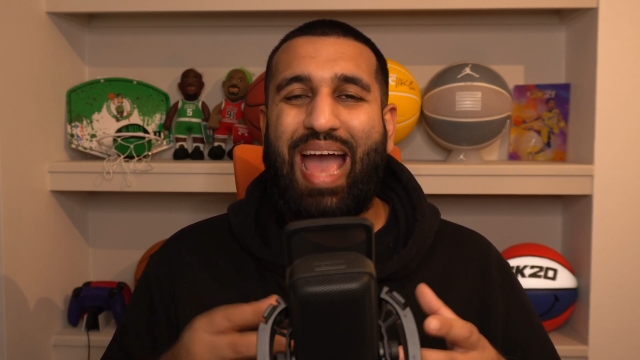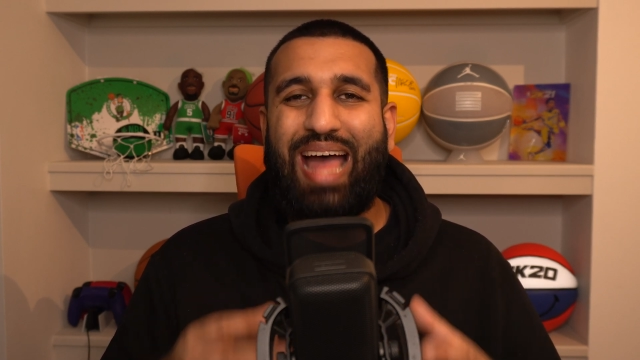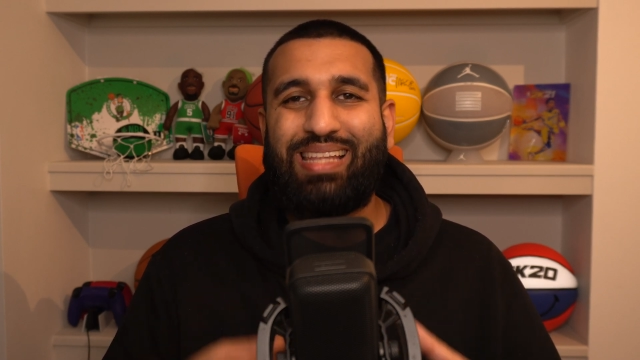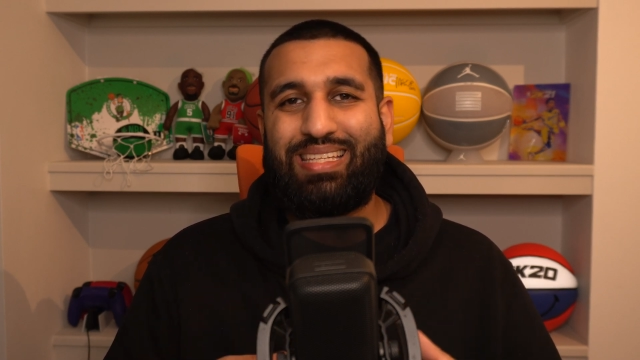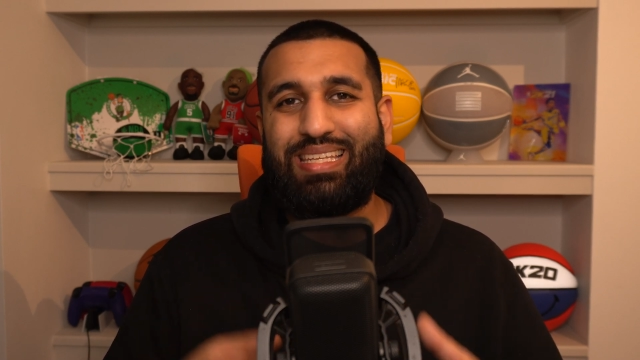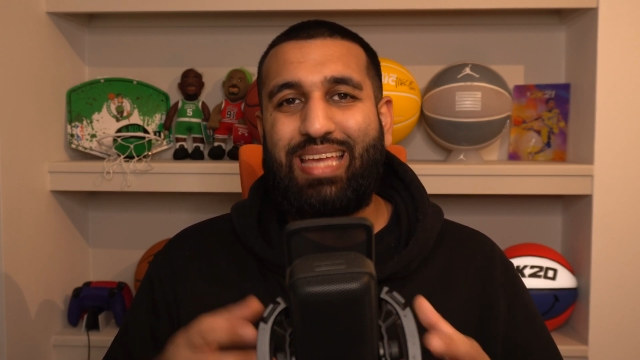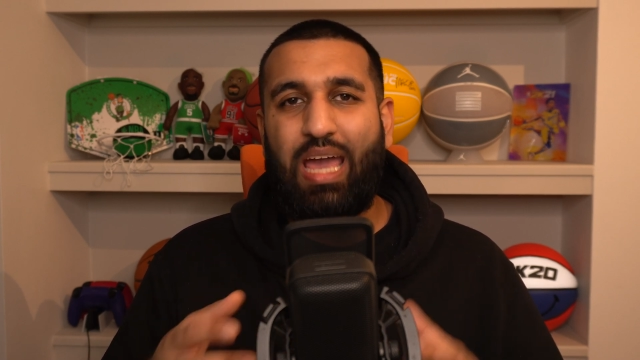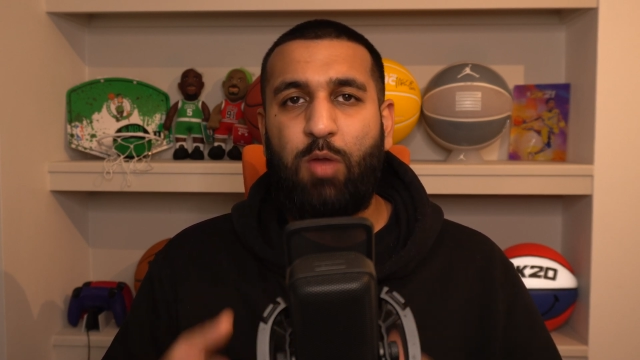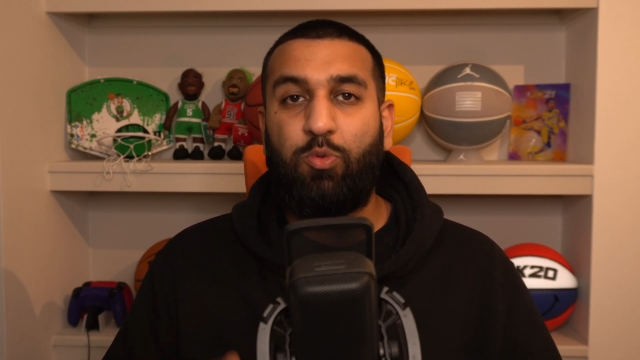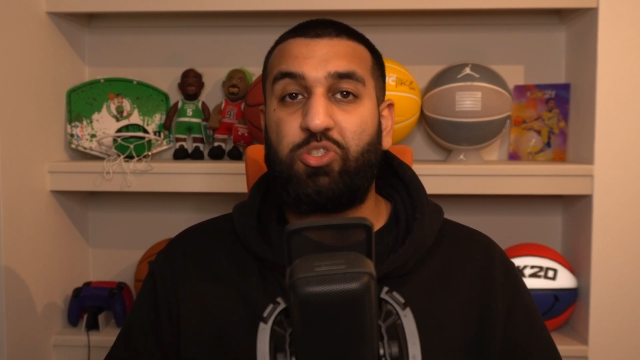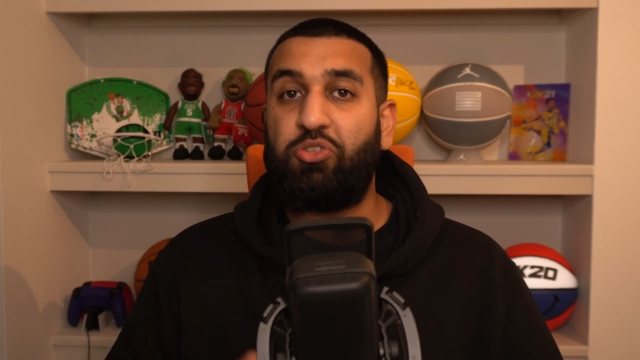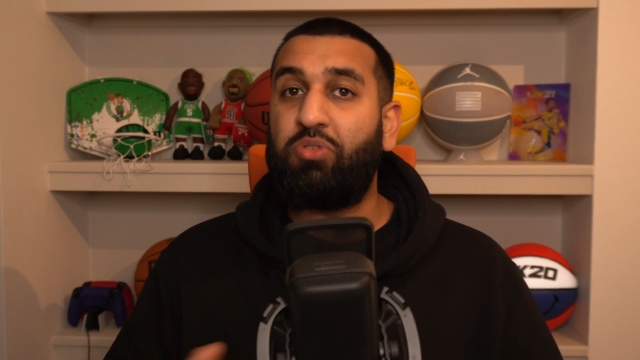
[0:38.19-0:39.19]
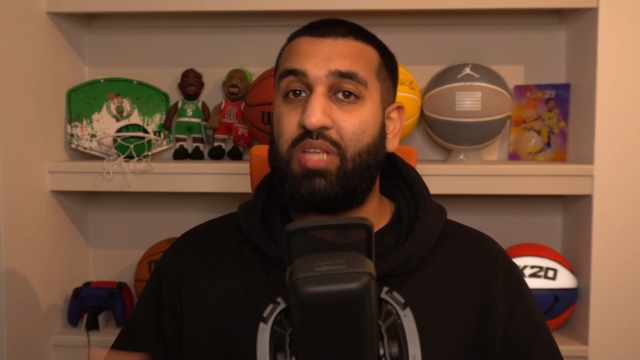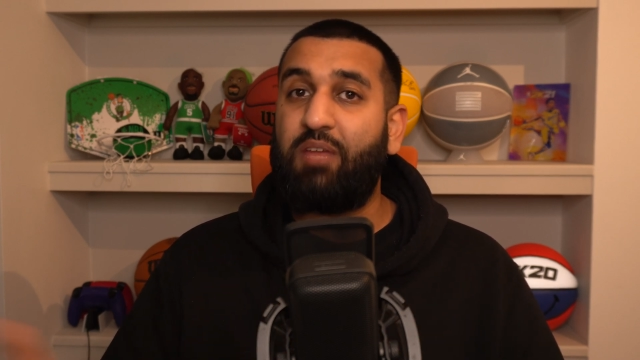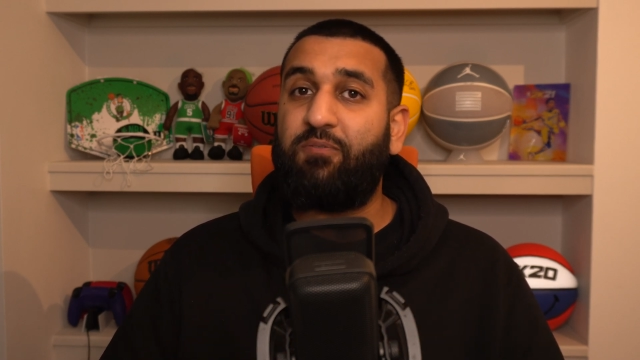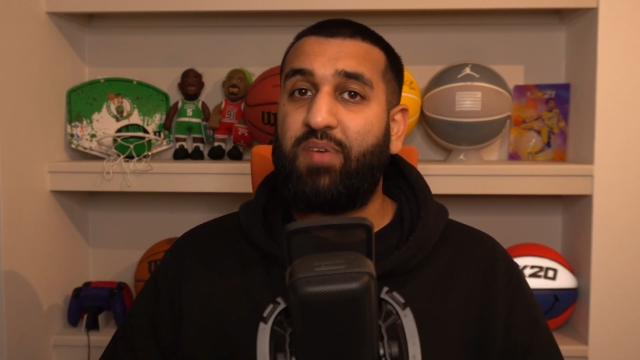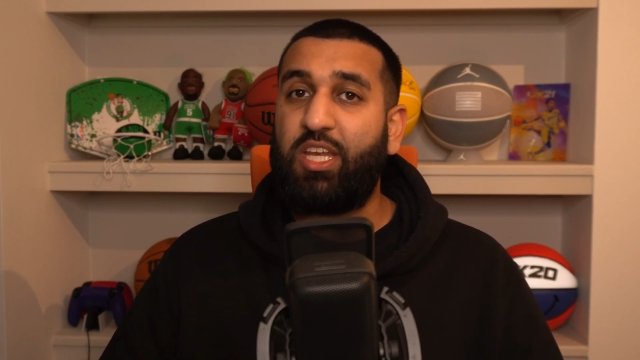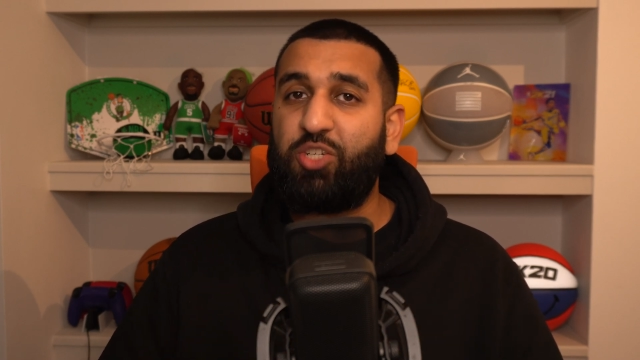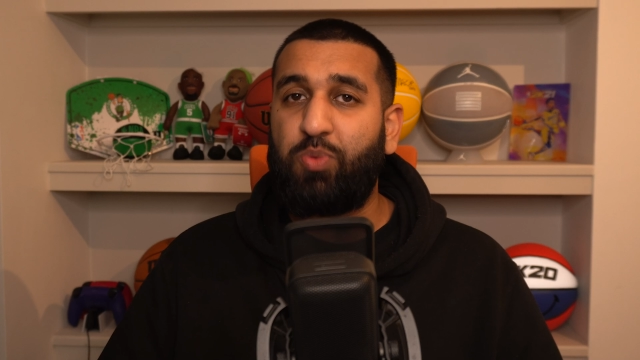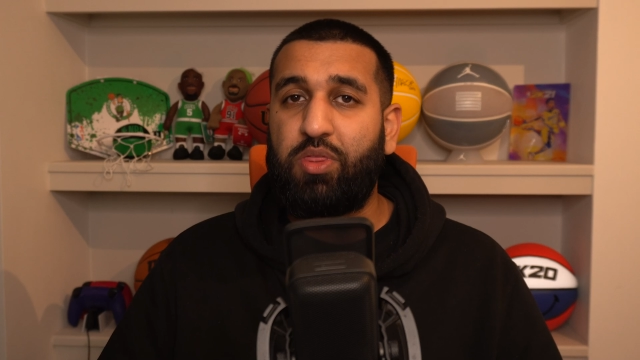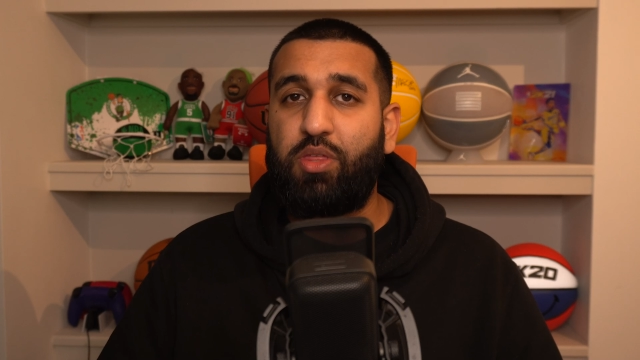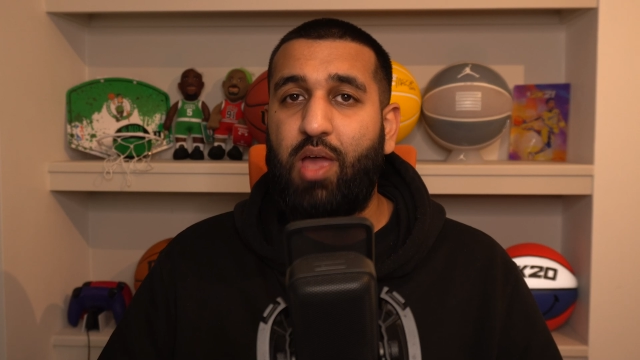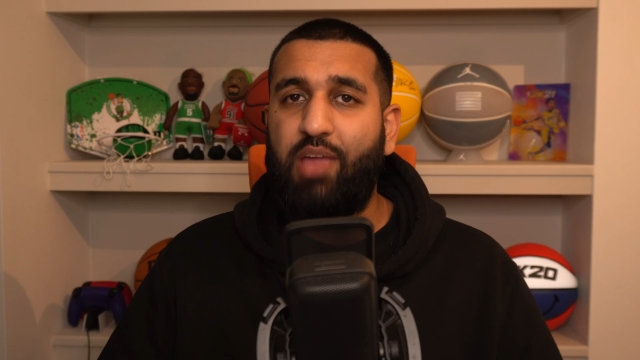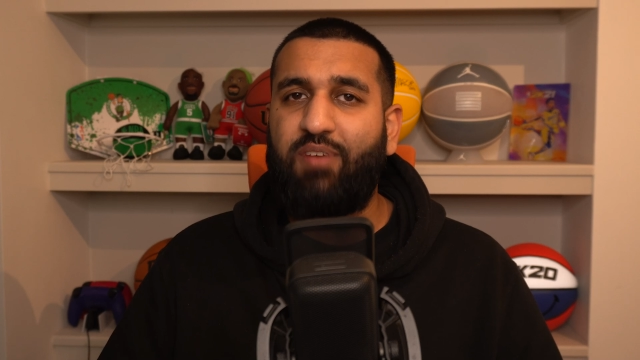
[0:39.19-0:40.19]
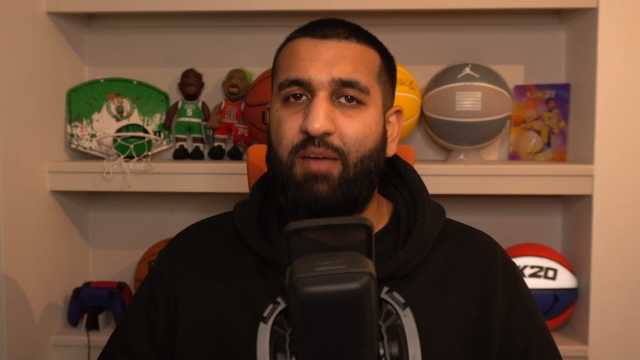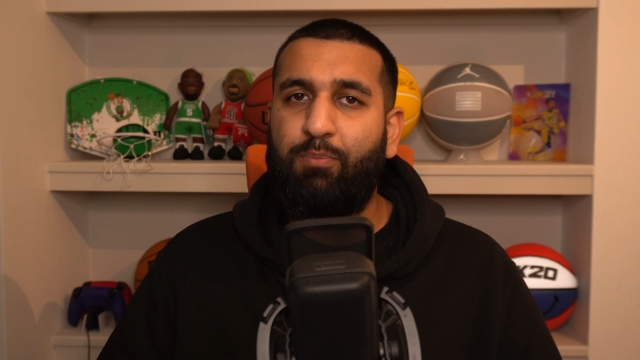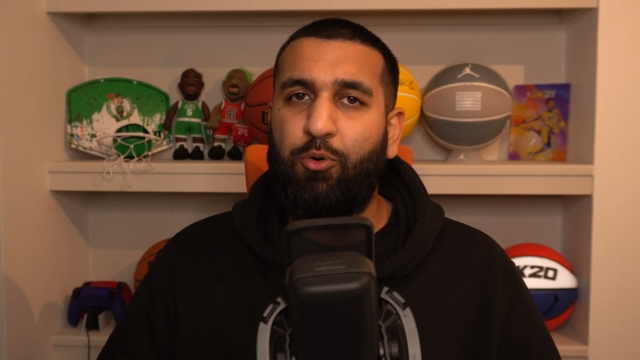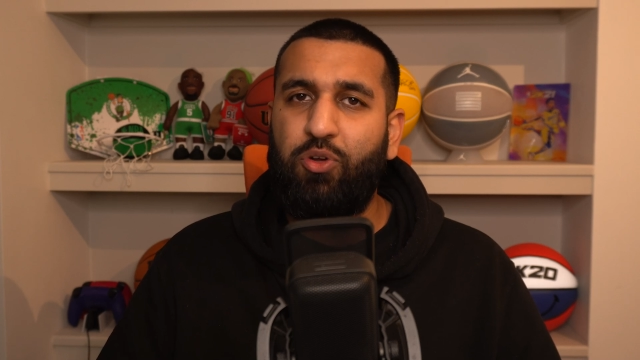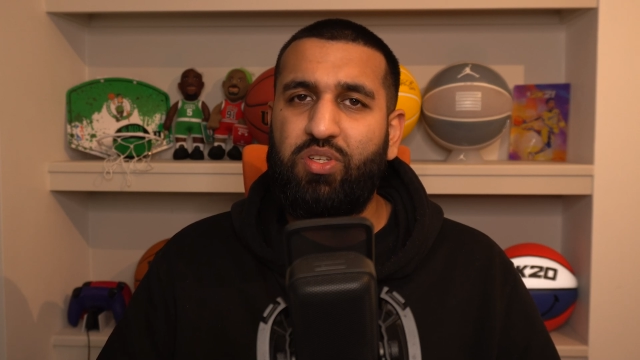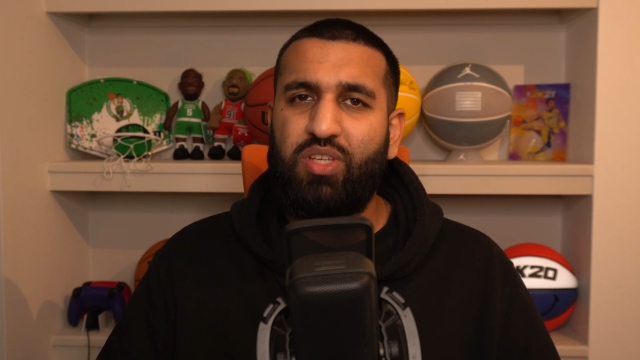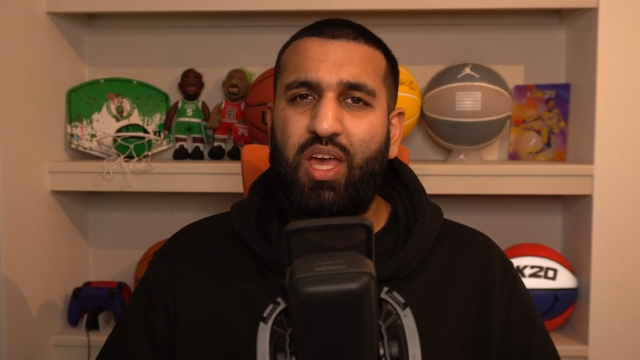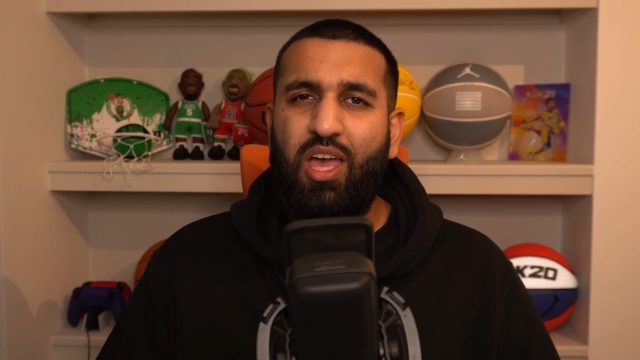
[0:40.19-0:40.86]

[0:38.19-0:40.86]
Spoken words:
Anthony Edwards, who did finish with 35 points,